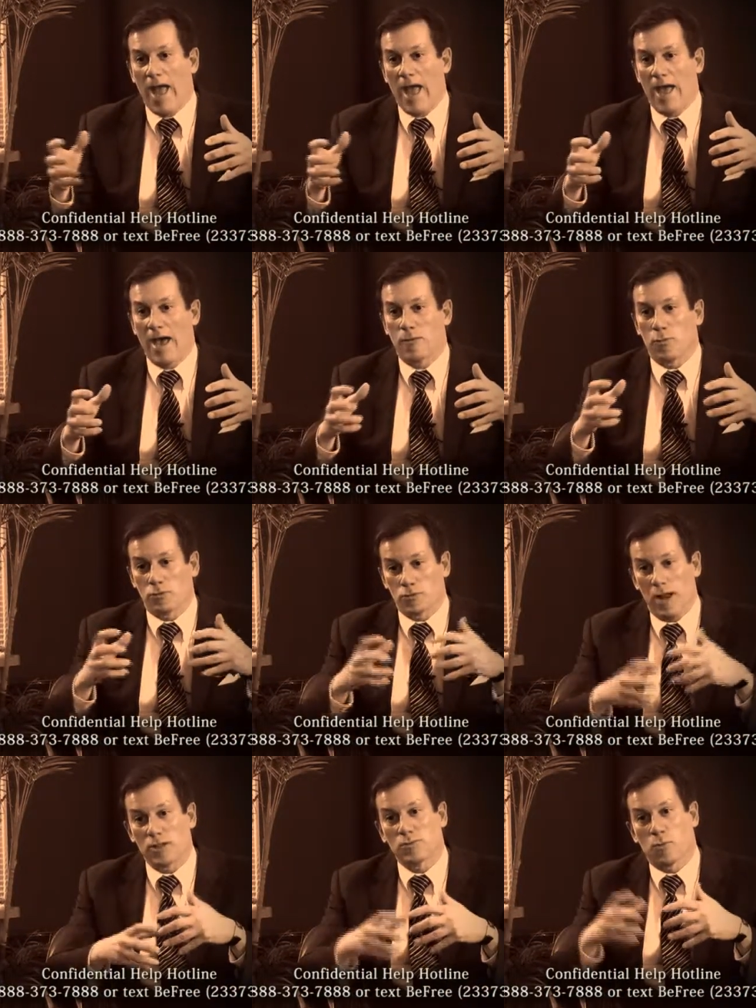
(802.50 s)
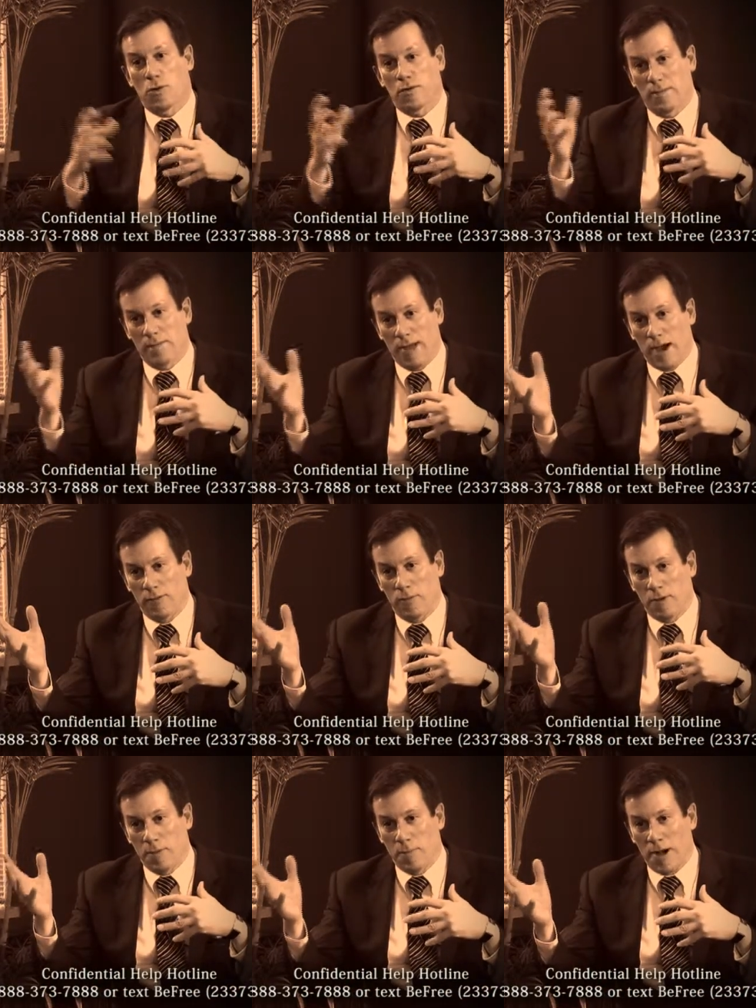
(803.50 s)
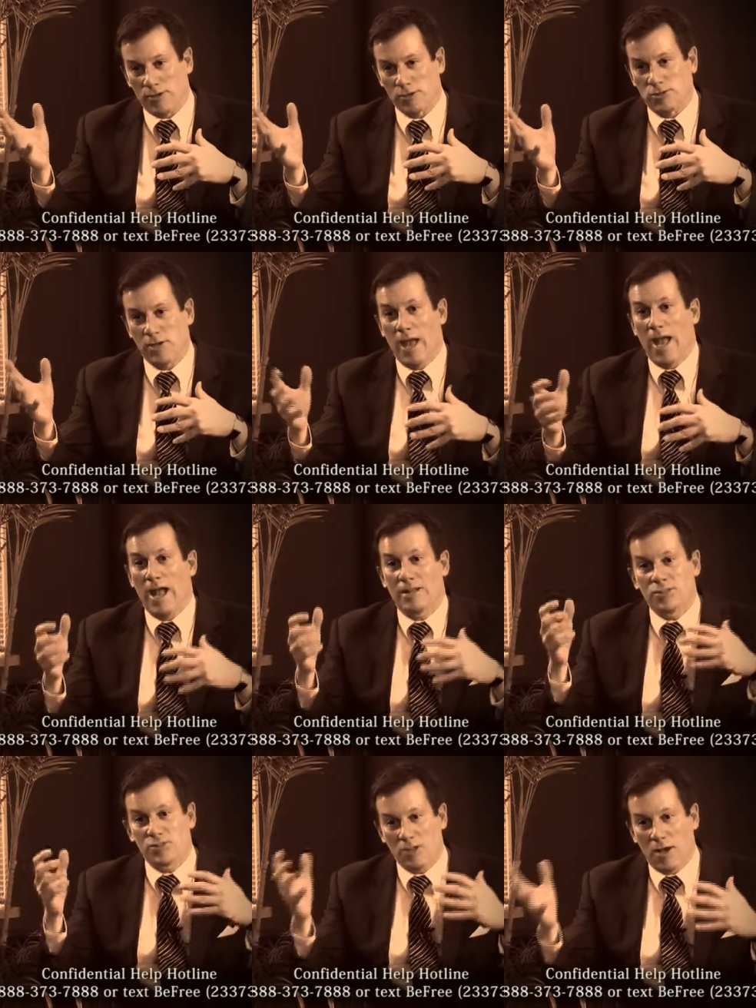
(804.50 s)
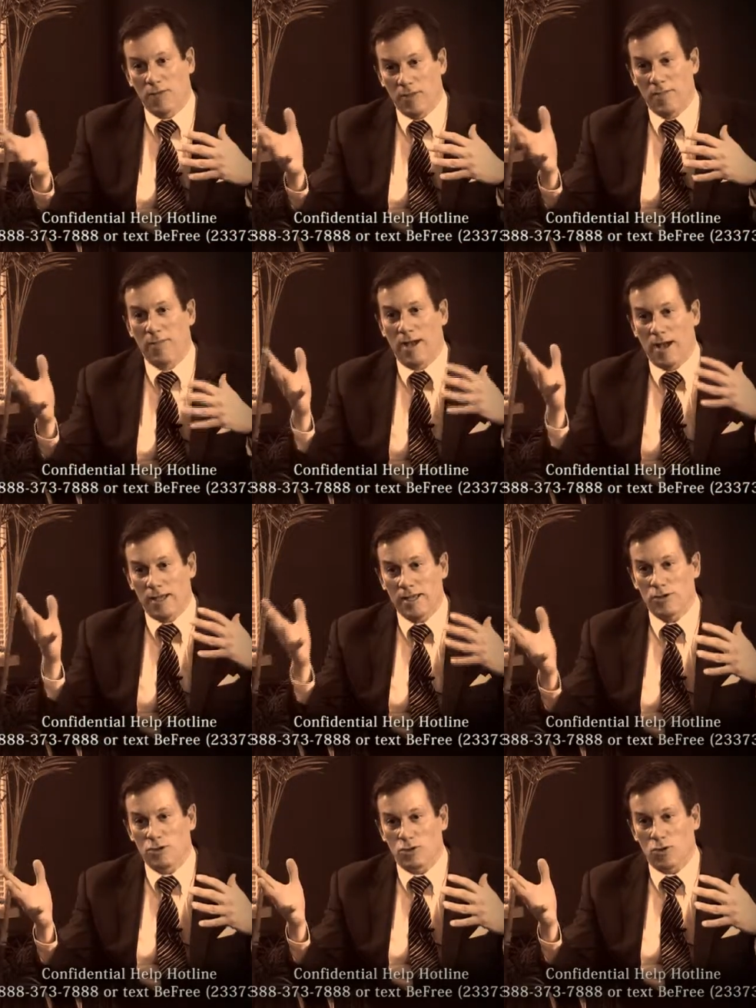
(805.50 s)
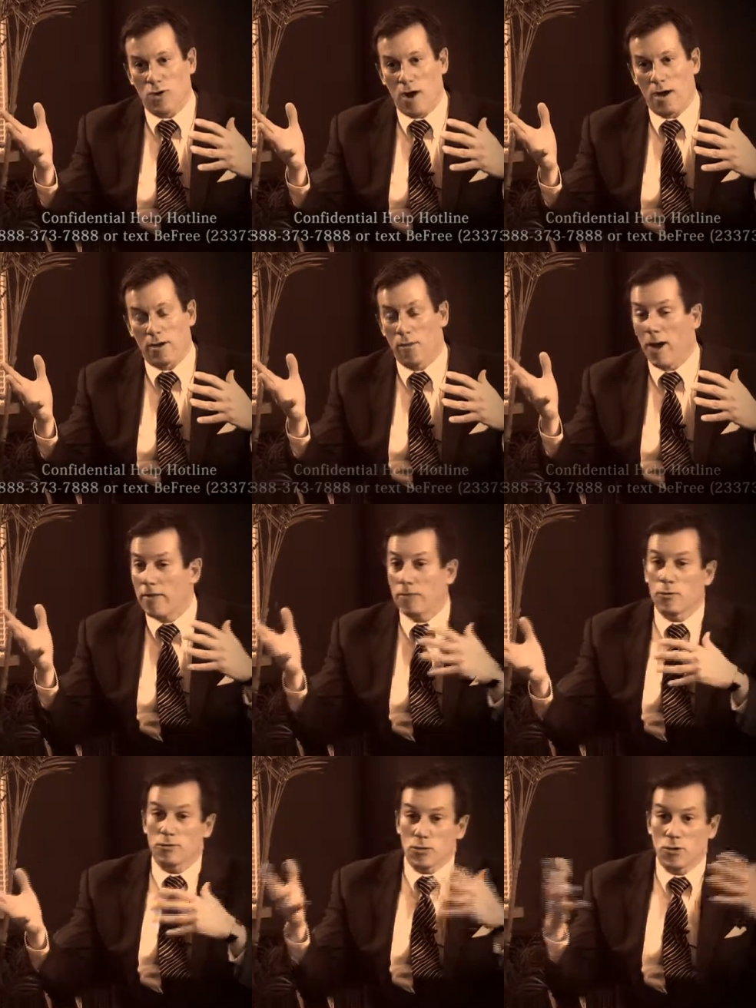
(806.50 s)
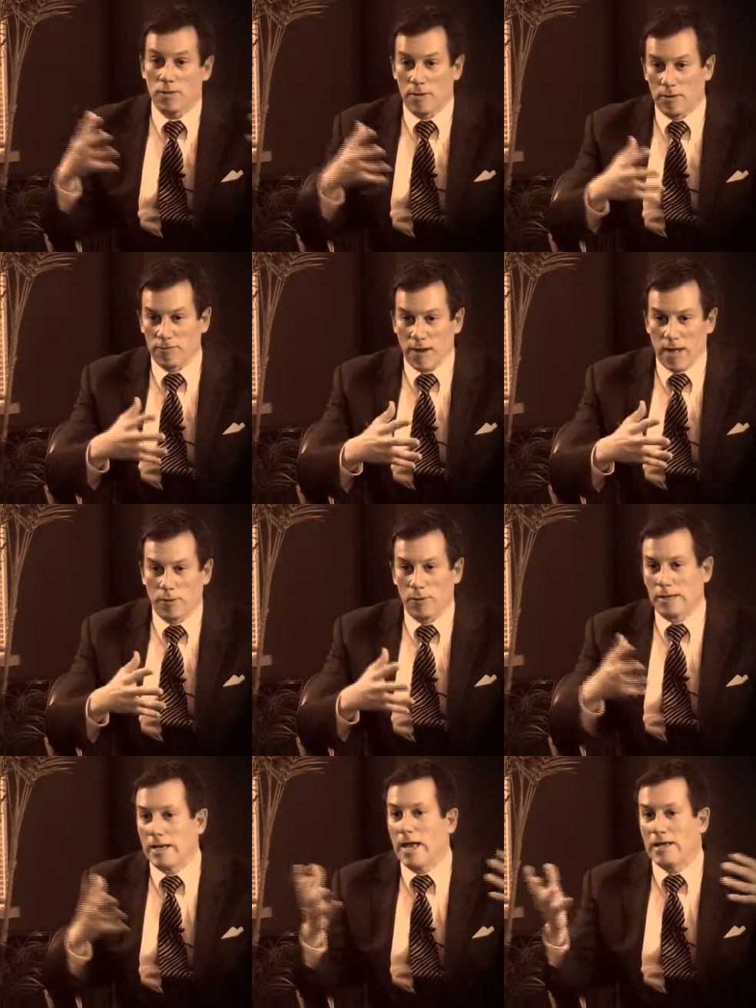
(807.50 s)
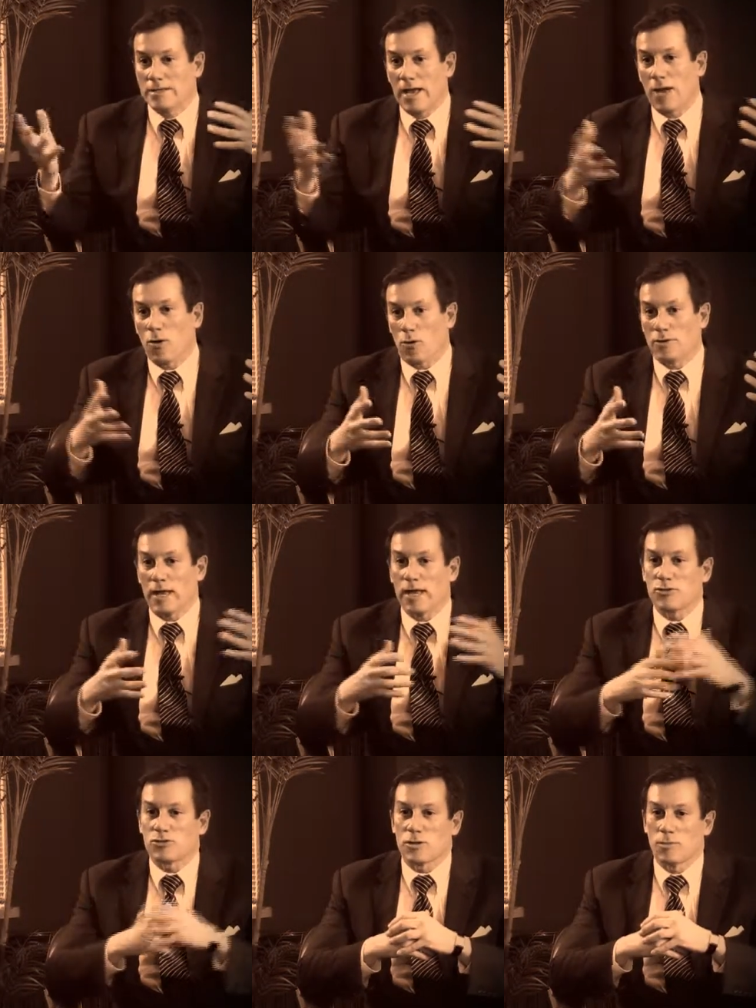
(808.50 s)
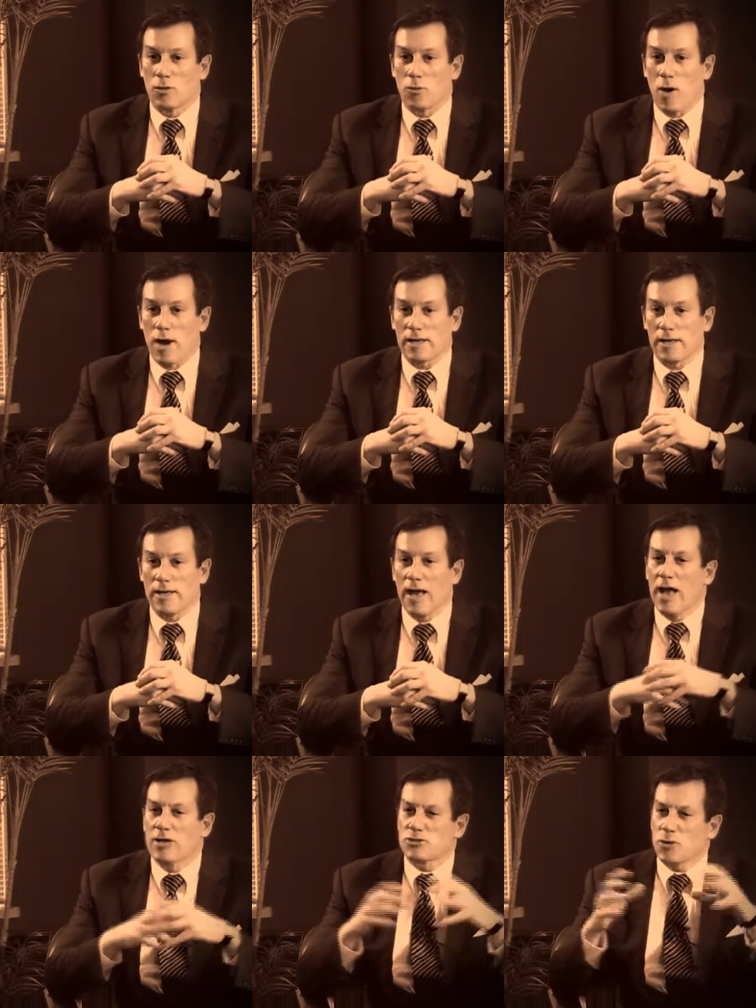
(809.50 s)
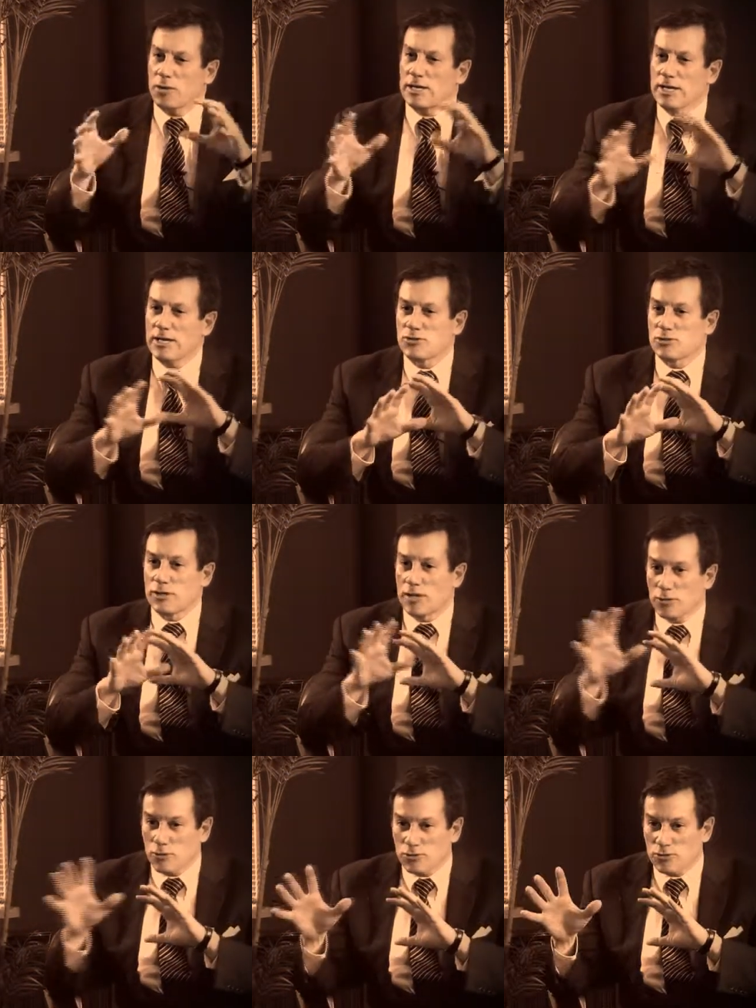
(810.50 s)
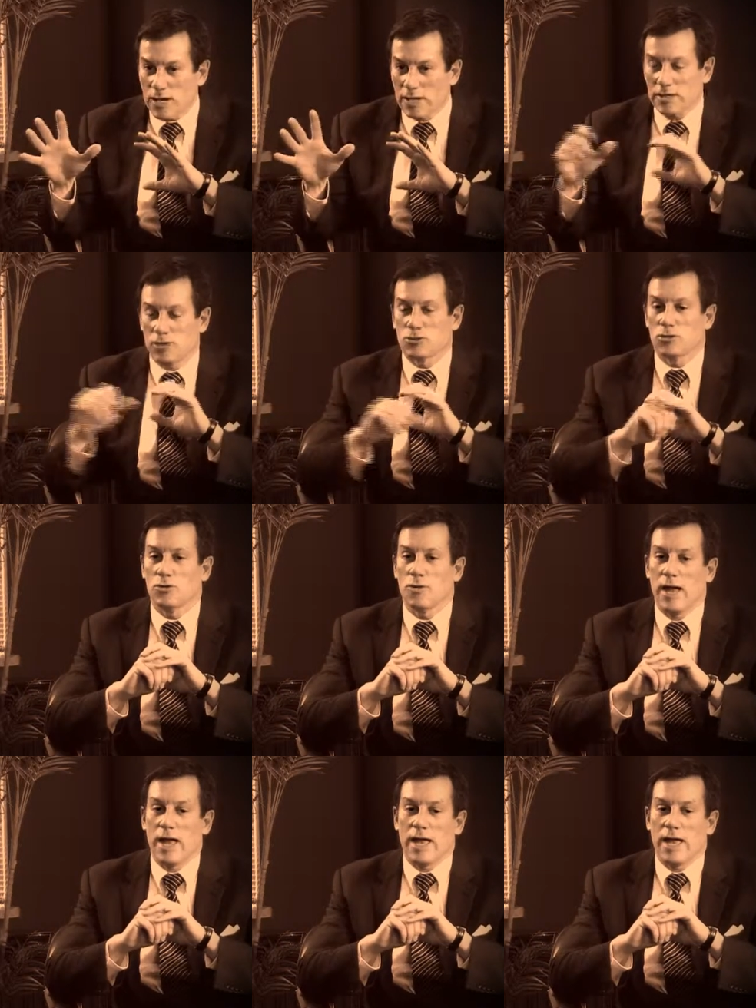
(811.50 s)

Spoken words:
and would transport them down there in a bus and sell them in Chicago, and then return them the following day or days to Milwaukee. So it is an interstate issue,